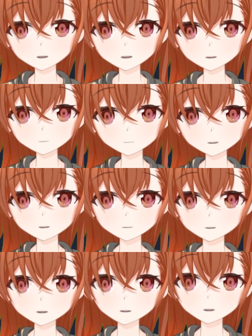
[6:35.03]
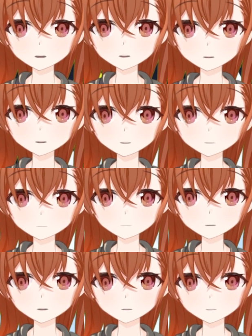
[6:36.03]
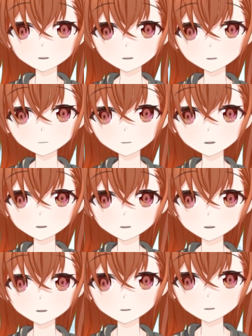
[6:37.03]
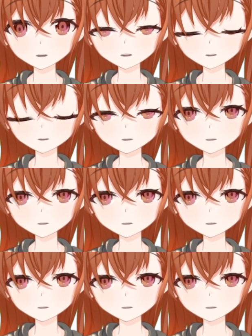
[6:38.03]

can love trashy stuff, but I prefer substance.